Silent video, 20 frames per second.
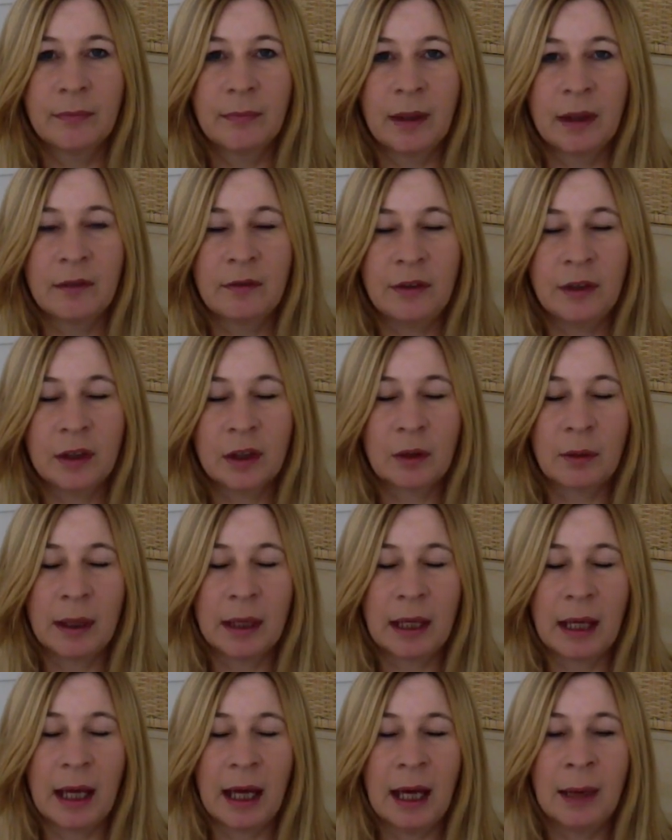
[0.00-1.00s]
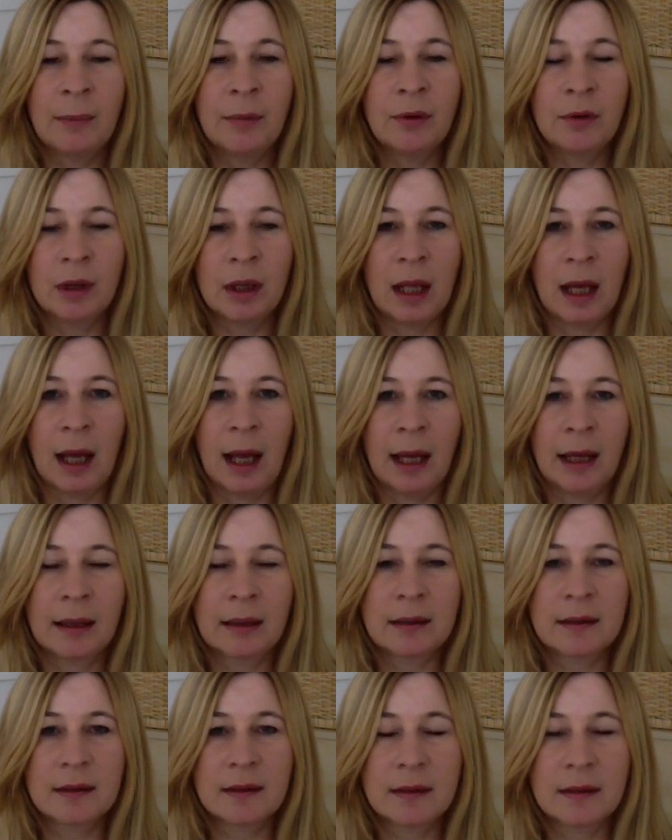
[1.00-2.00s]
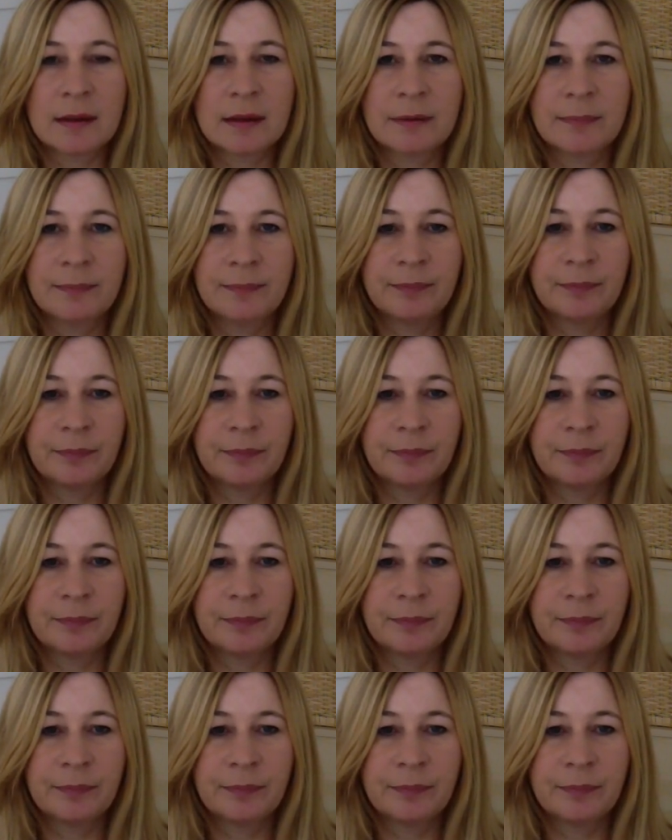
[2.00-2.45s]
and feeling quite calm and relaxed,